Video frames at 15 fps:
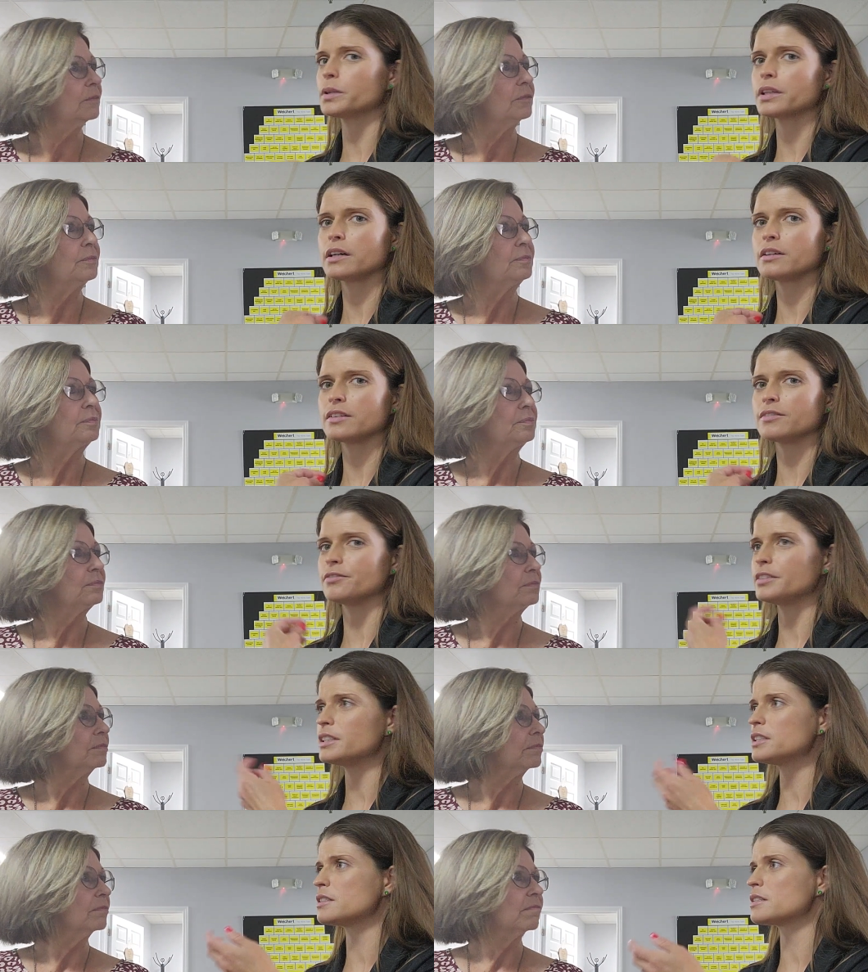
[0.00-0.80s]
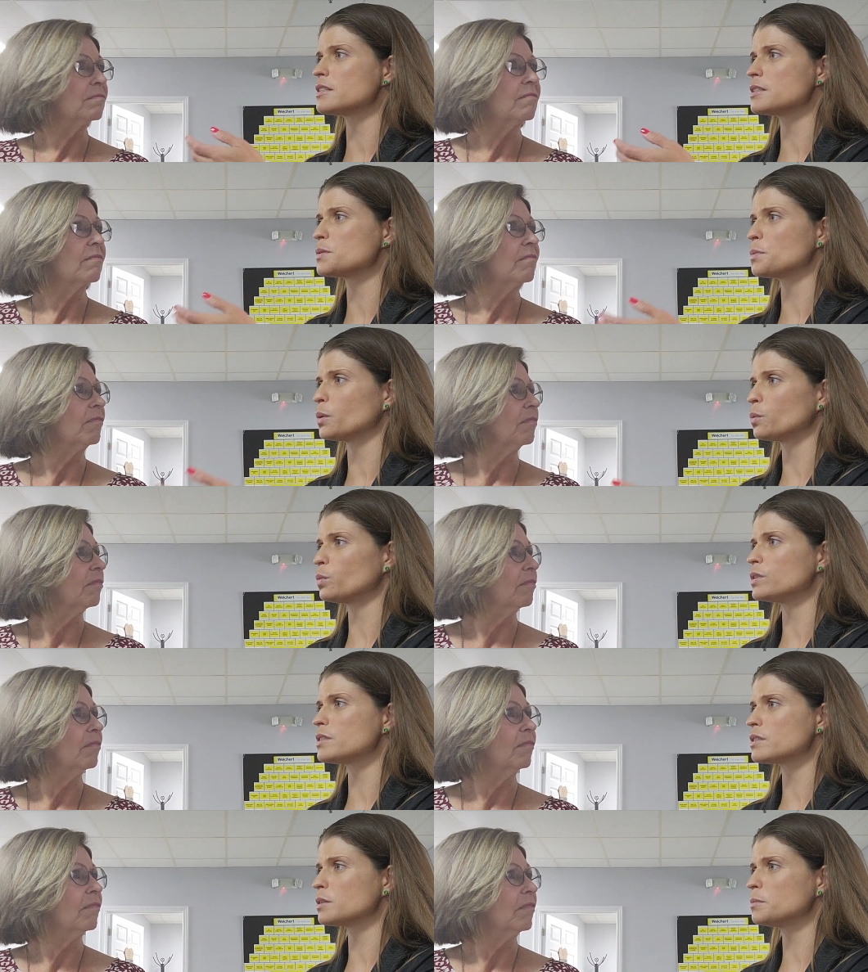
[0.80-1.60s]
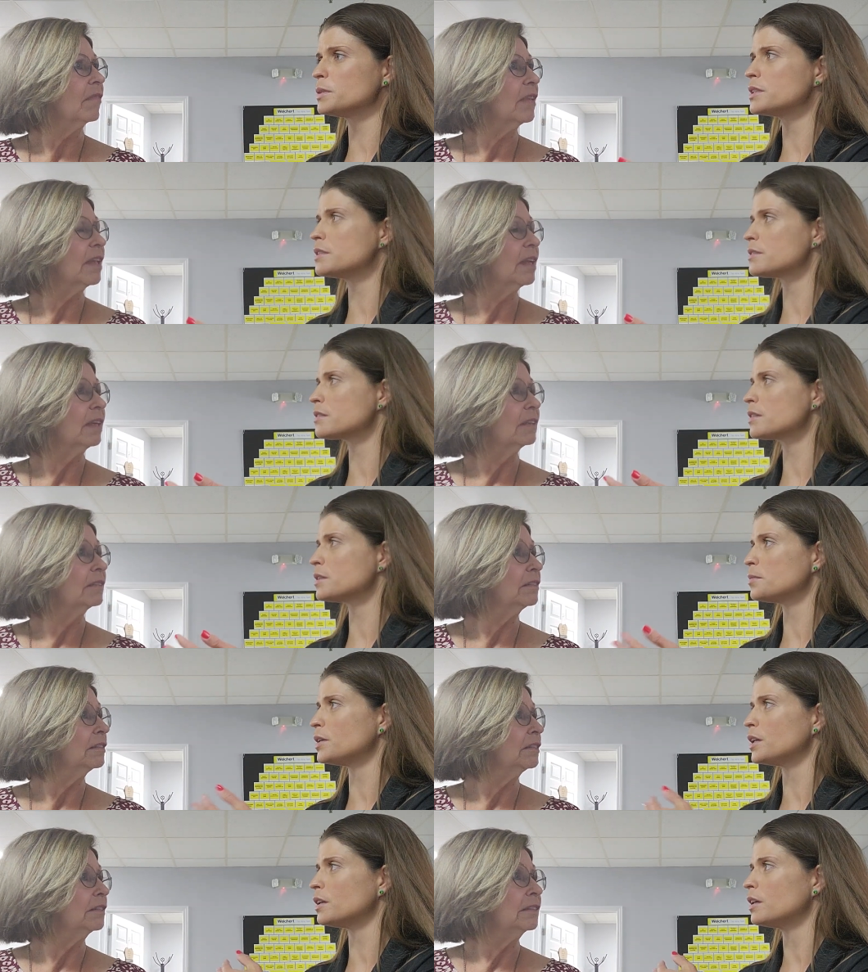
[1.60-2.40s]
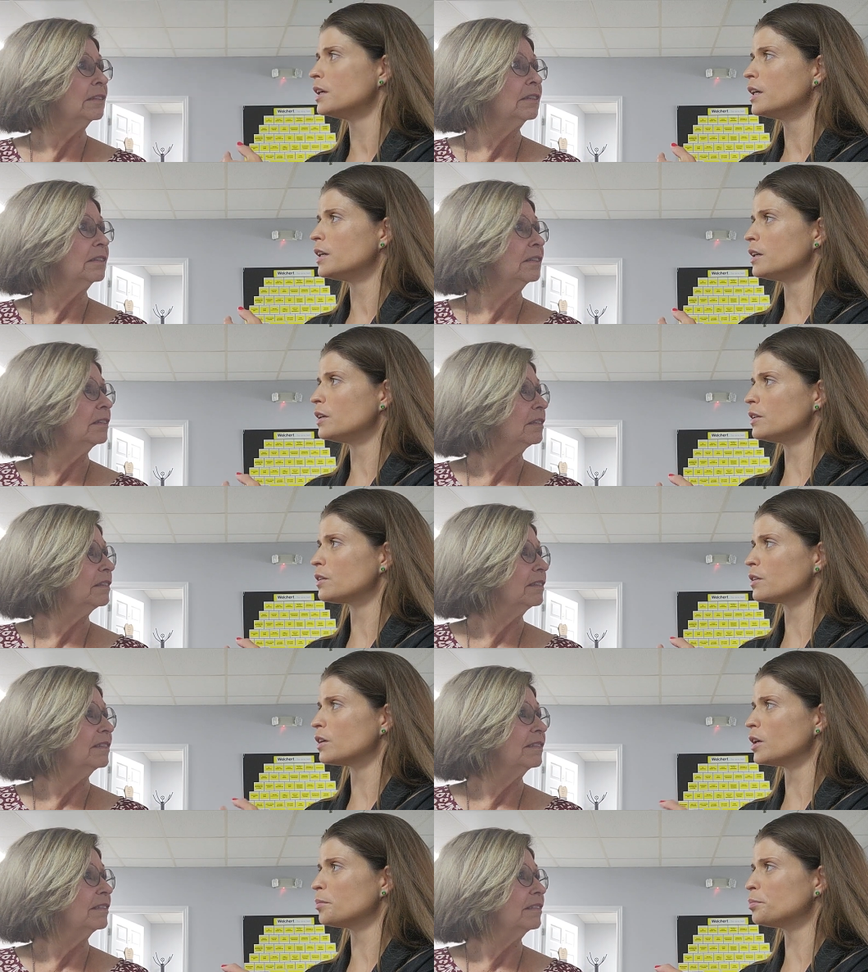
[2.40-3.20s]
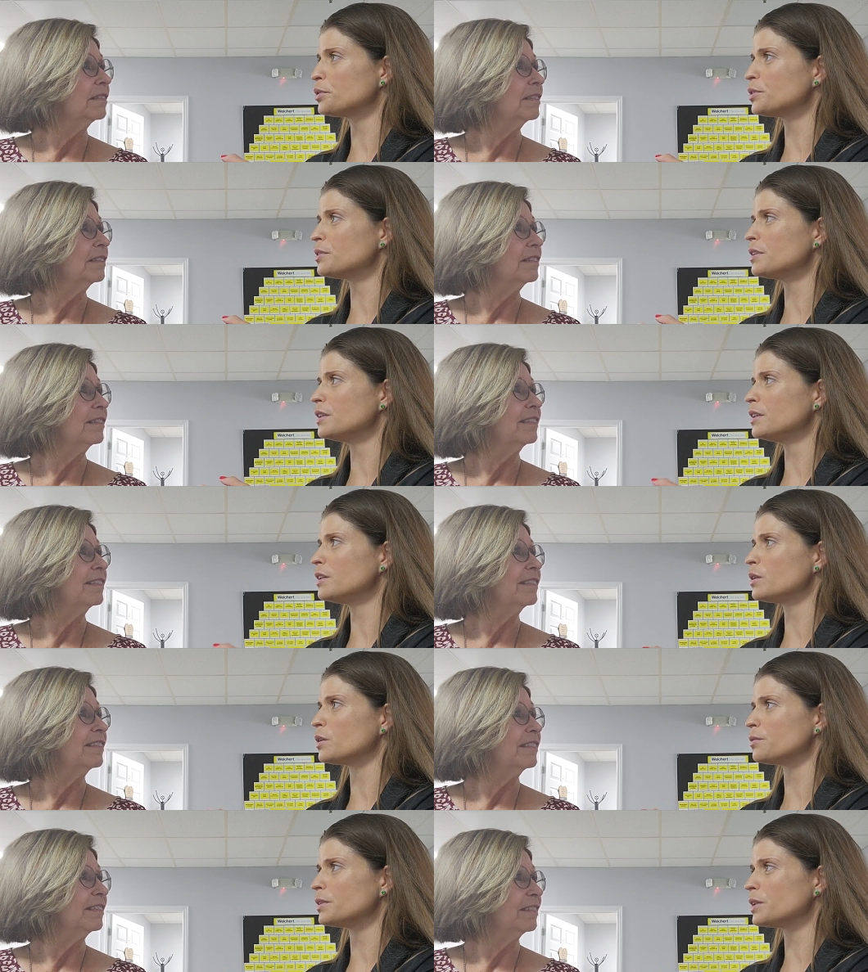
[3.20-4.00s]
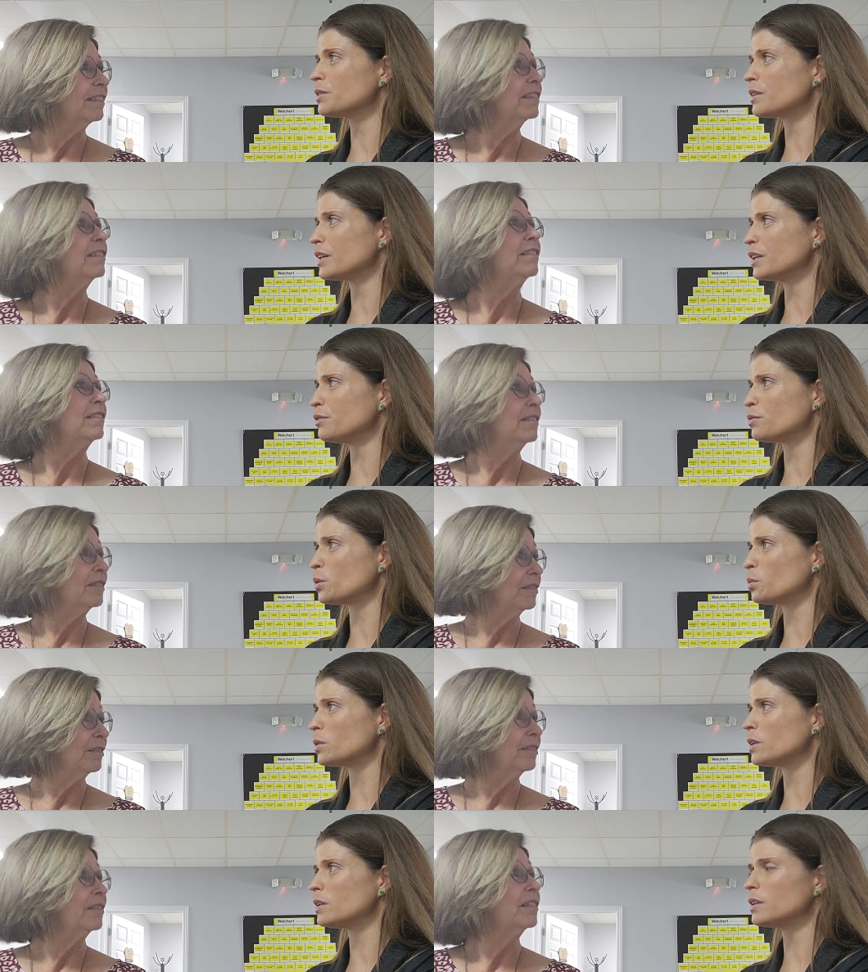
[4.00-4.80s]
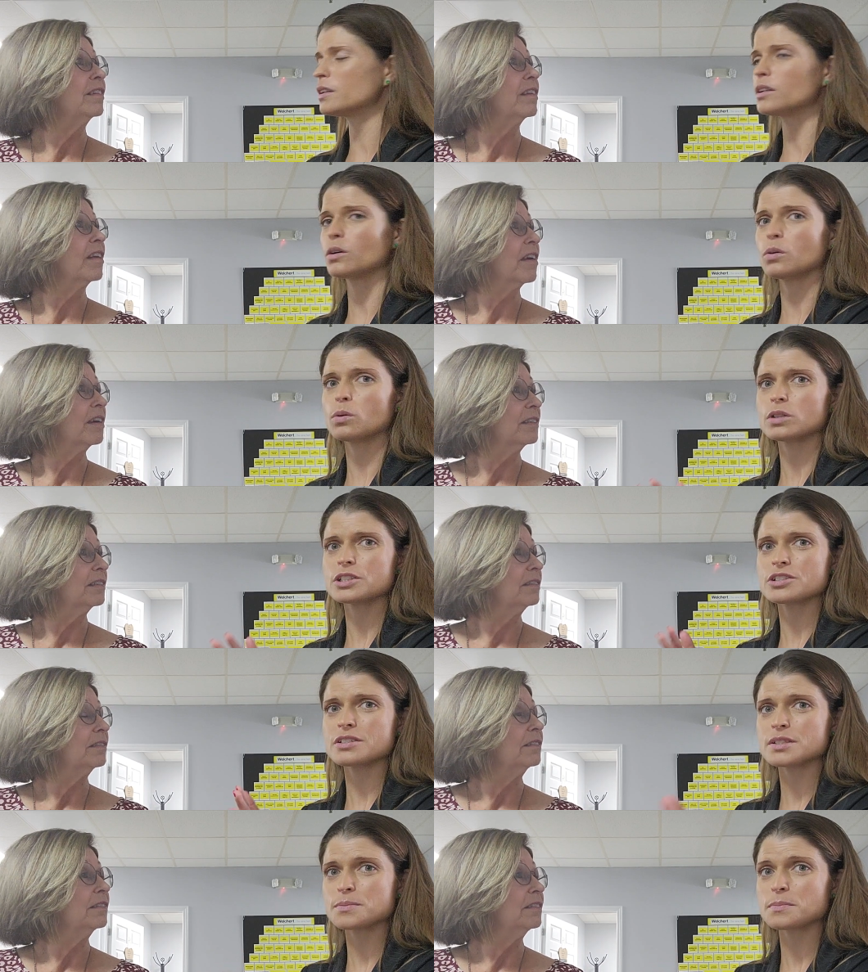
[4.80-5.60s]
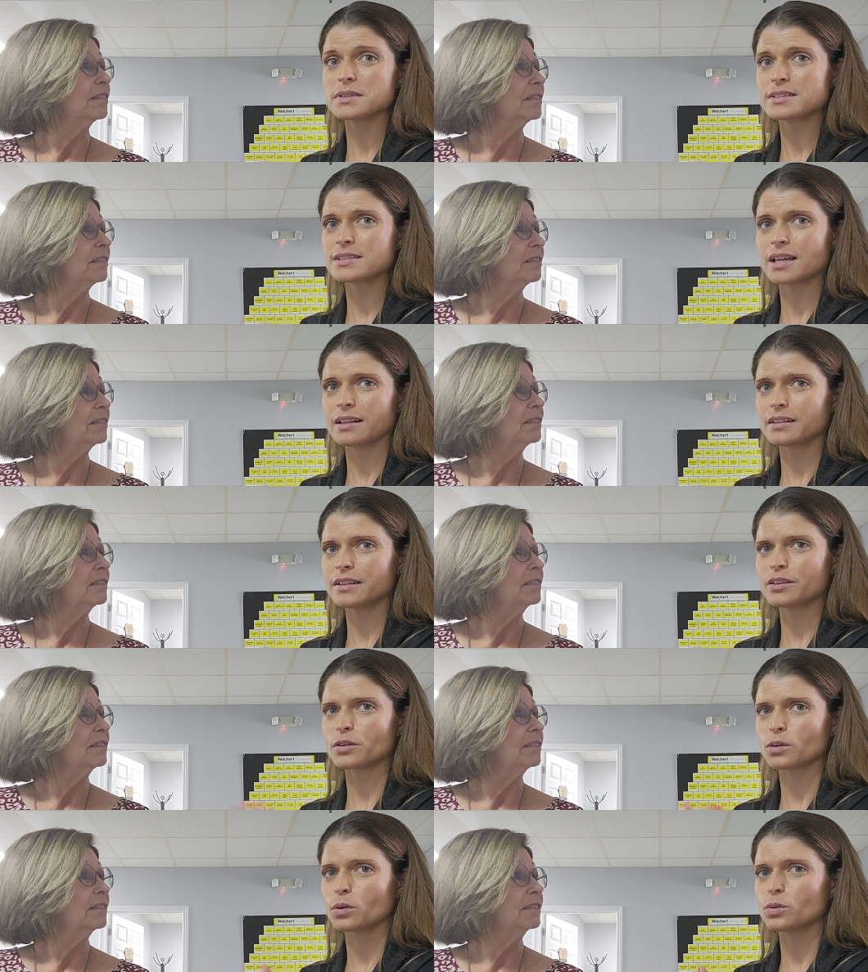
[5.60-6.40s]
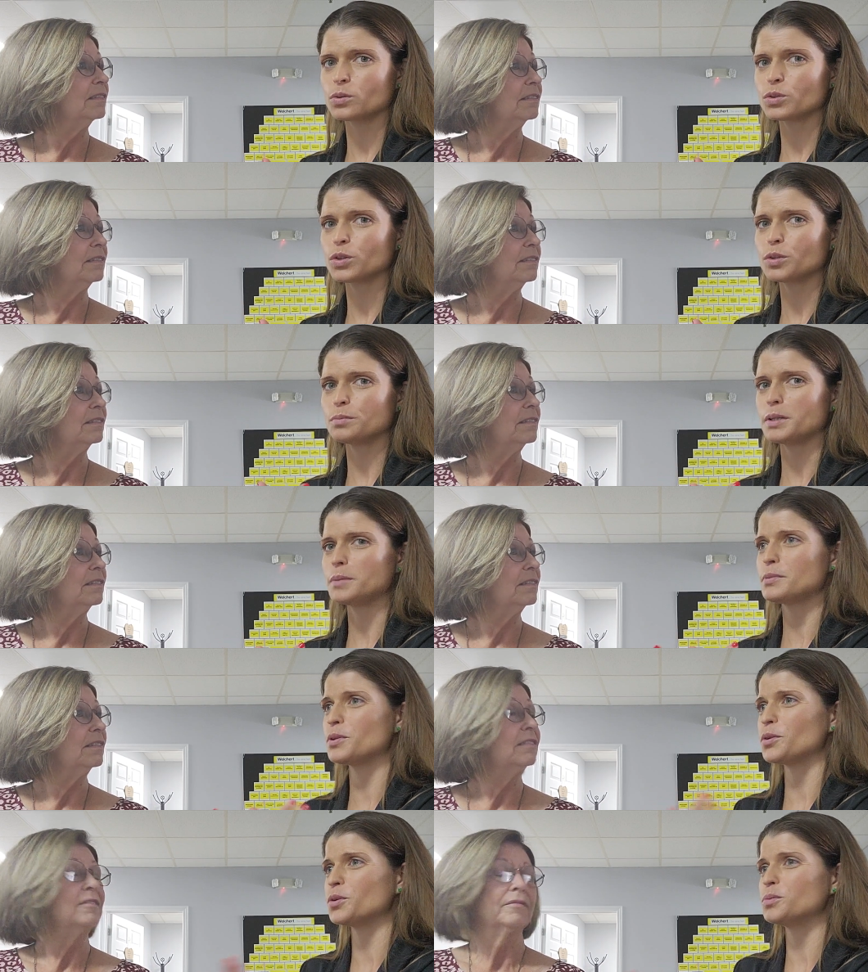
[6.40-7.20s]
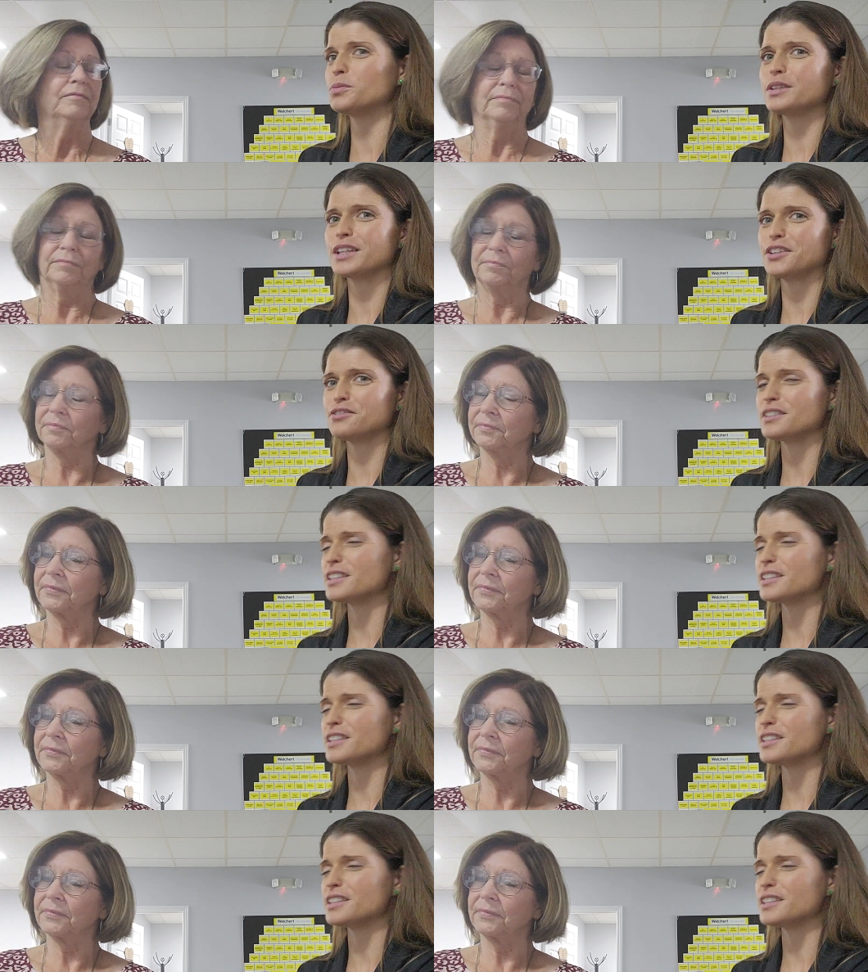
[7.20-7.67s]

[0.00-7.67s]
Speaker 1: with health and fitnesses, but when someone is going to be either uprooting or relocating for work or just selling their own home, maybe the home where they